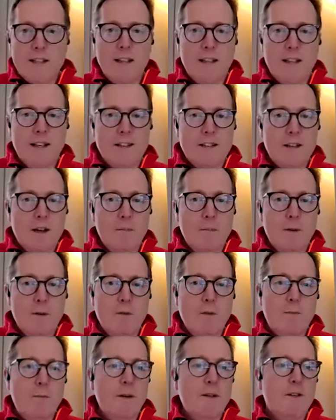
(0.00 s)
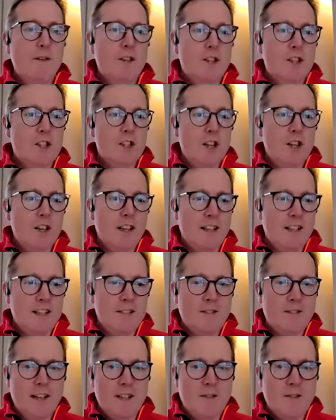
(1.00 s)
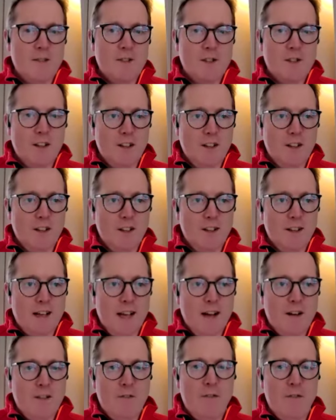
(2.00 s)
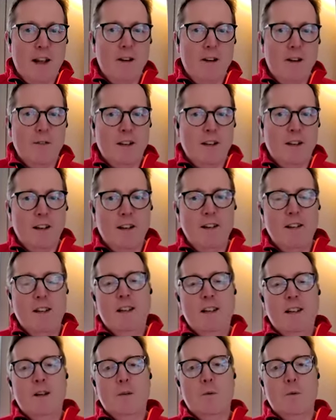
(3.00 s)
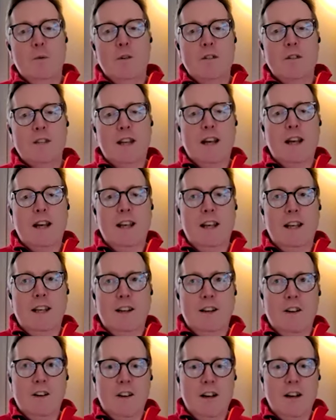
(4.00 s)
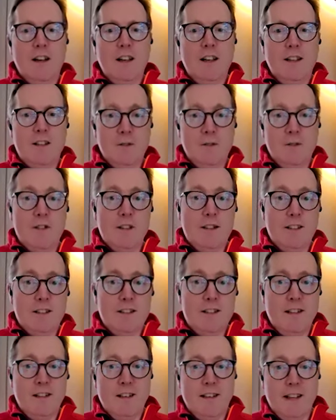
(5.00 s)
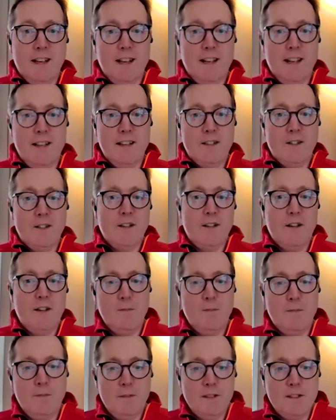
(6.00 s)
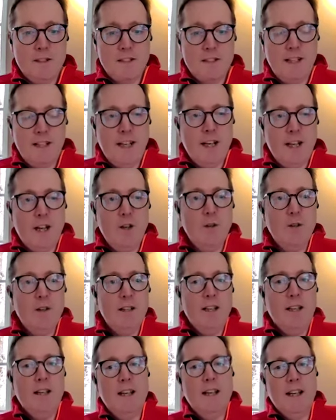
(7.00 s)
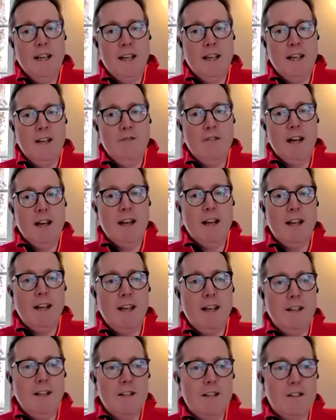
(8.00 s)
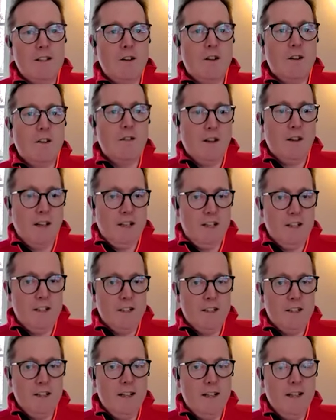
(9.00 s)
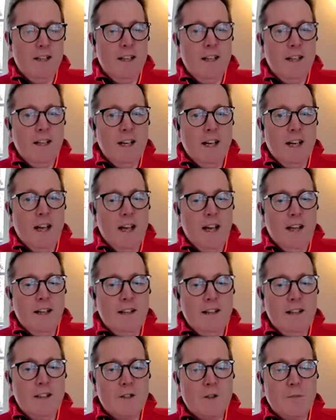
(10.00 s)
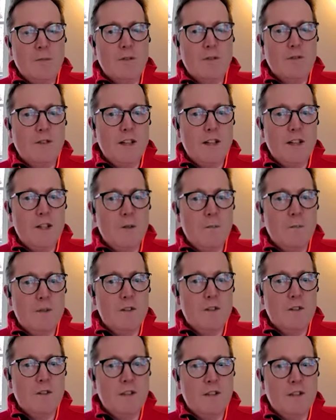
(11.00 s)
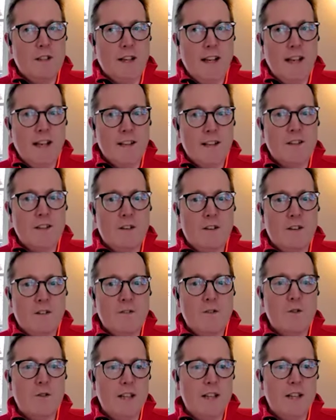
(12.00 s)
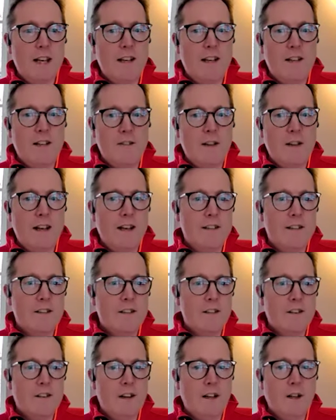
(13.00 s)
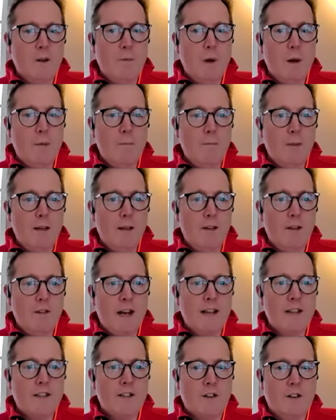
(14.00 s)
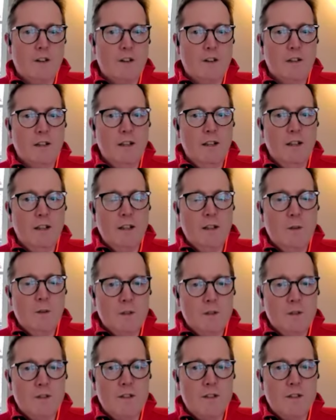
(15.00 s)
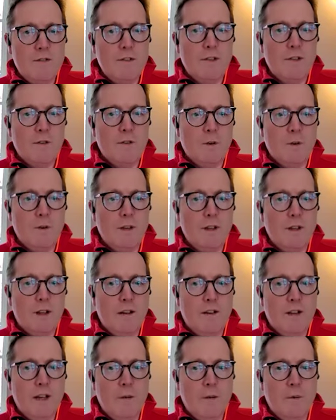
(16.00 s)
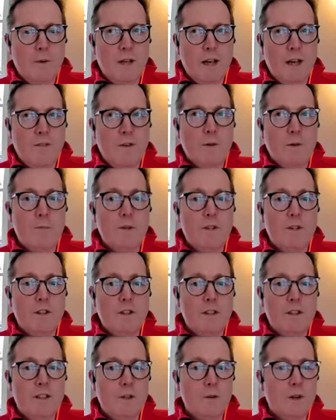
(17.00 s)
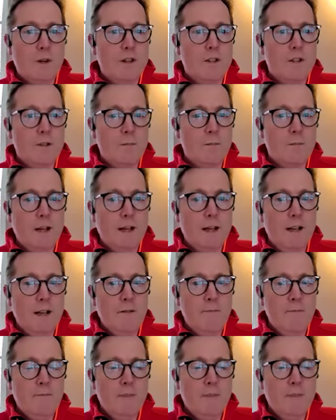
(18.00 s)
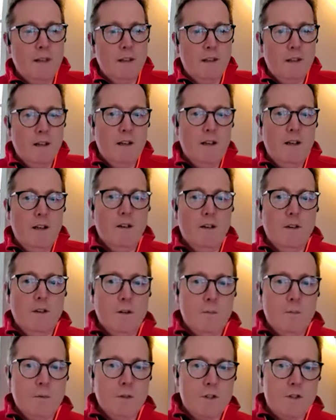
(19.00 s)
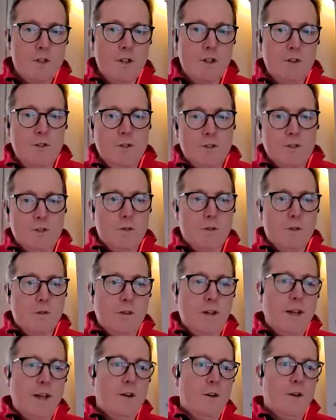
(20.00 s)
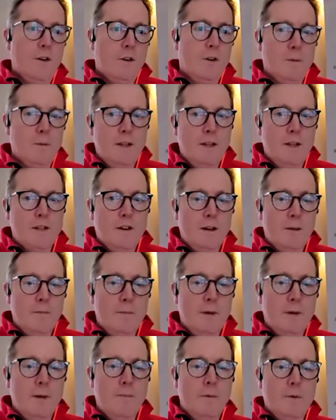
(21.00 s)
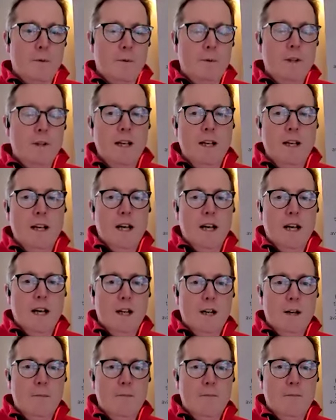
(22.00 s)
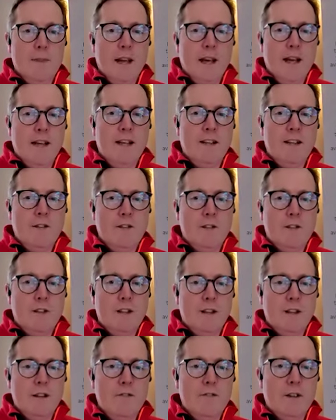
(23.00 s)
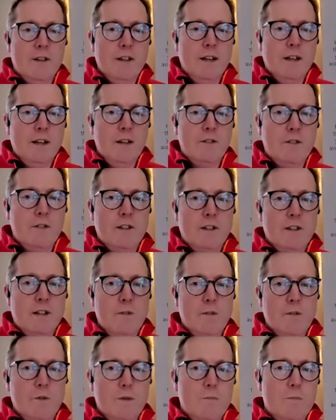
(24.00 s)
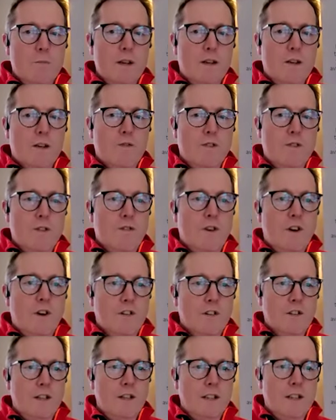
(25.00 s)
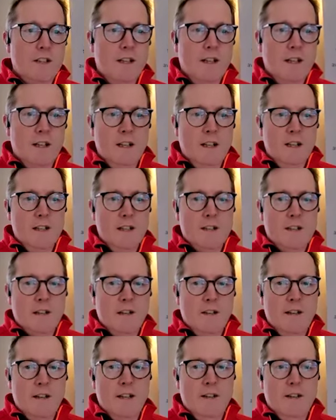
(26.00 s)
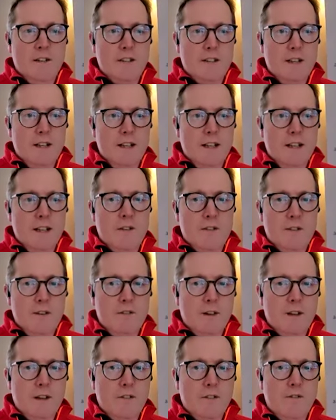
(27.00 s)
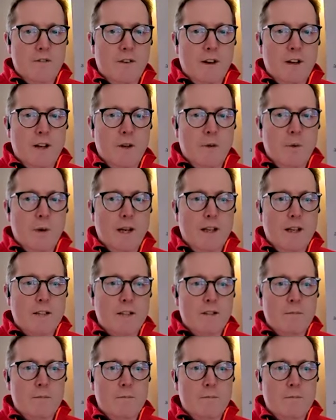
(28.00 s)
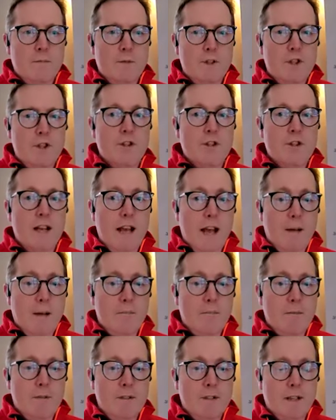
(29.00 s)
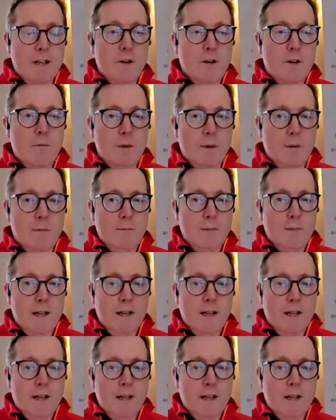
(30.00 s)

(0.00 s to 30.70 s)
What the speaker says: we've been on a journey, so that's for certain. Our founder was a guy who's still there. He's the CEO. He ran a staffing agency, and his observation was that to get staff to attend events like Wembley or Ascot was difficult. They would have the opportunity to earn some money. A lot of them were students or gig economy type people. And he thought, he was always being asked for advances. So he looked at it and thought, if I could find a way to produce an app to help them,